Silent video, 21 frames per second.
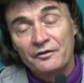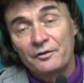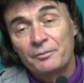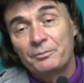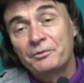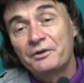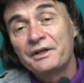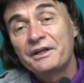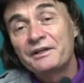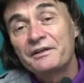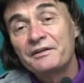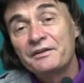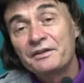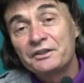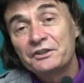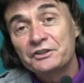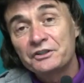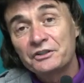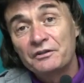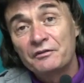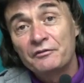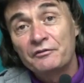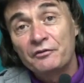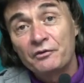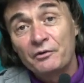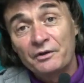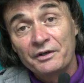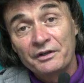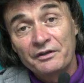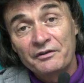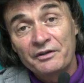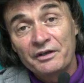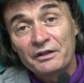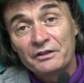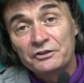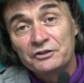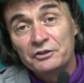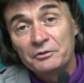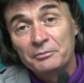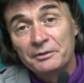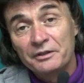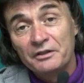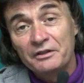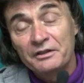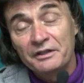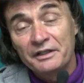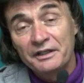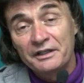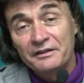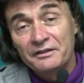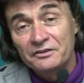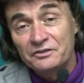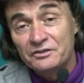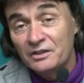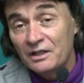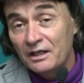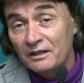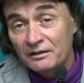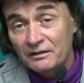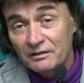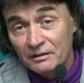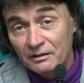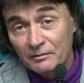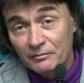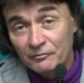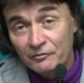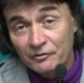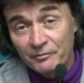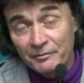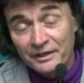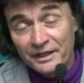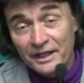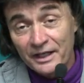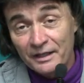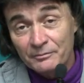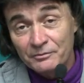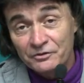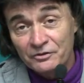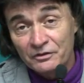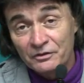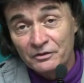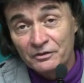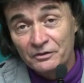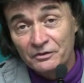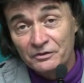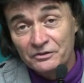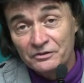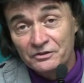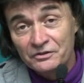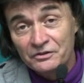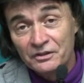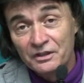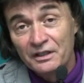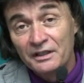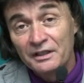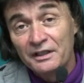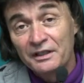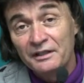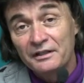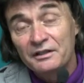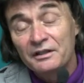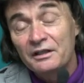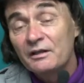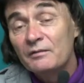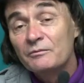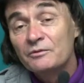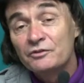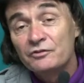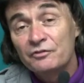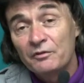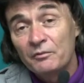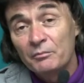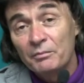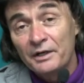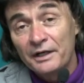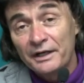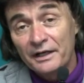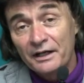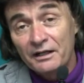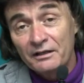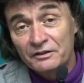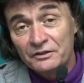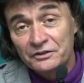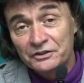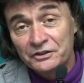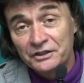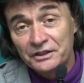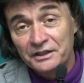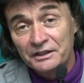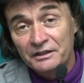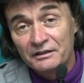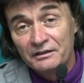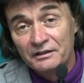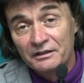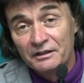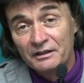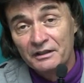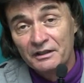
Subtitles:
The precondition for intelligibility does not come from the absolutes. It comes from biology.